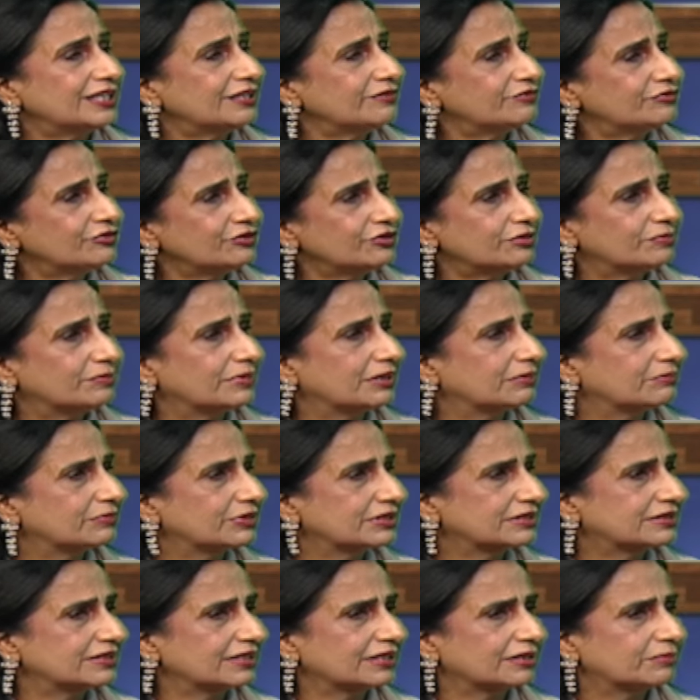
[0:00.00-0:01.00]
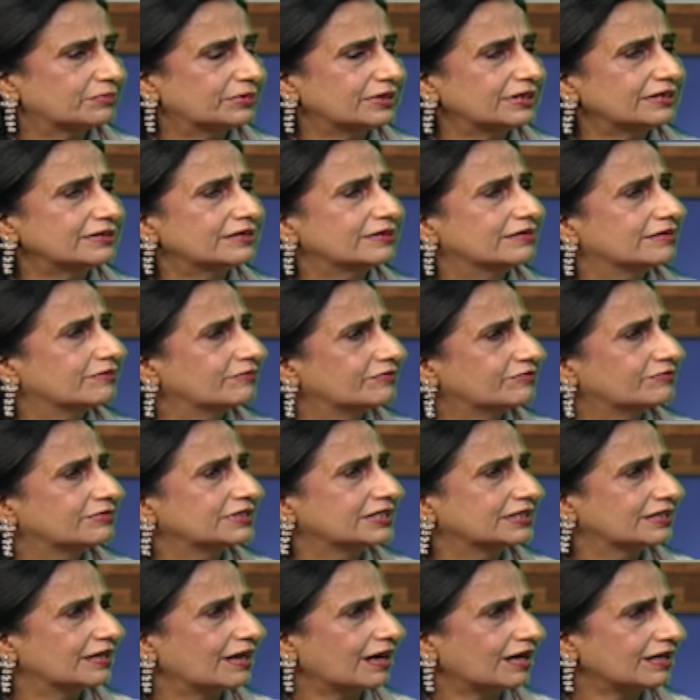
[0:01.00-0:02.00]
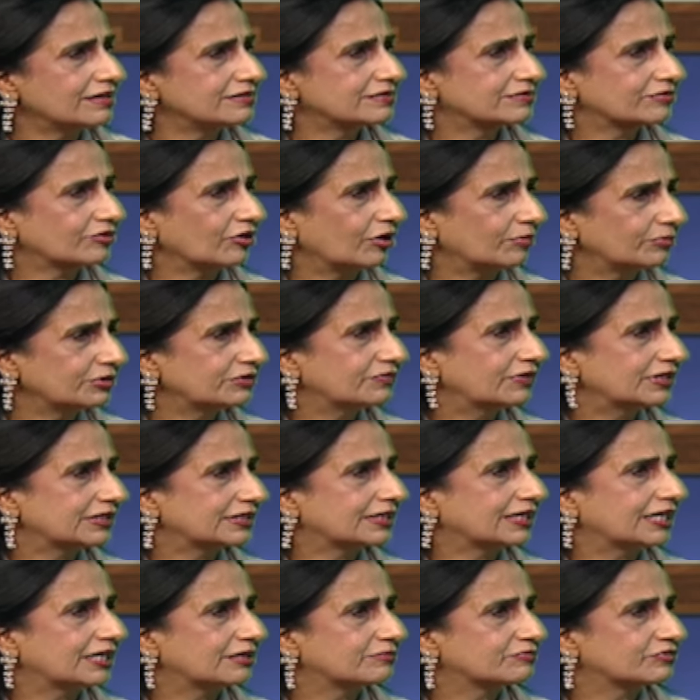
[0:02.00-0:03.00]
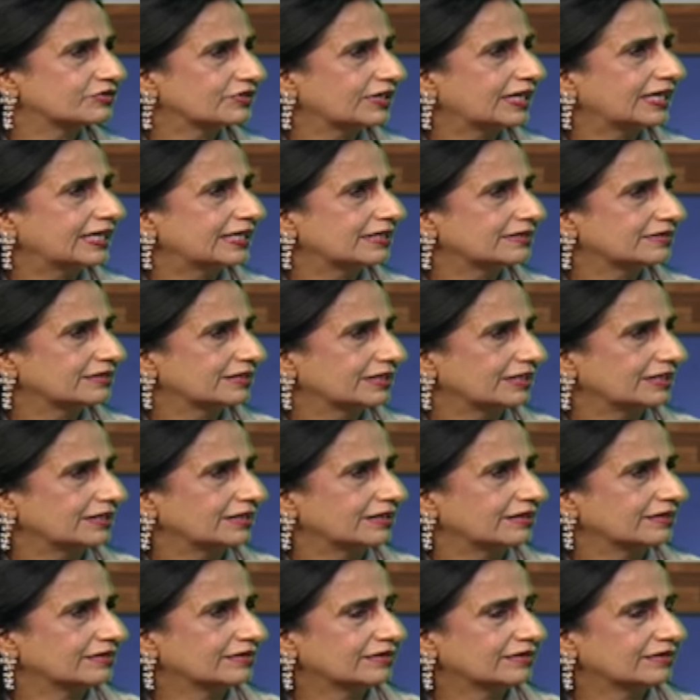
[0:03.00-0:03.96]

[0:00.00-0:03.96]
If you remember, Tayyeba, when last Commonwealth Games were held in